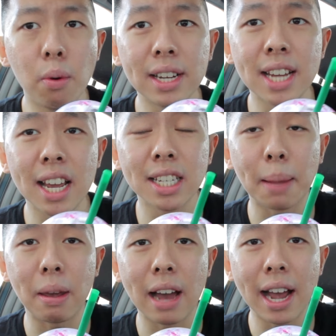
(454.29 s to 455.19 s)
I take a
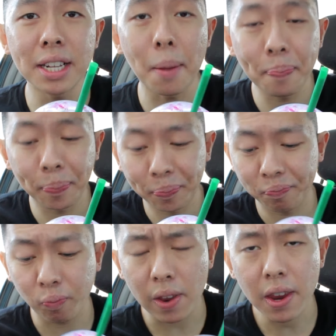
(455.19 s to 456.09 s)
sip, you guys,
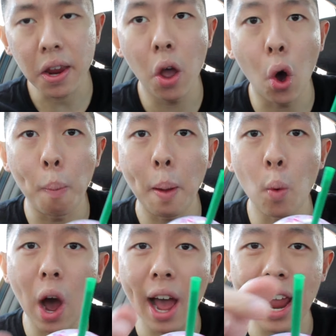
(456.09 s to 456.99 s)

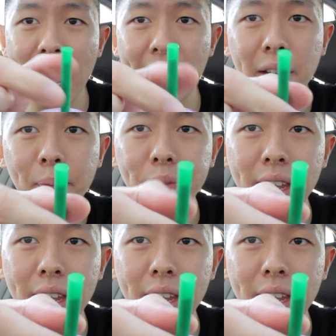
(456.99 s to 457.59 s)
open wide.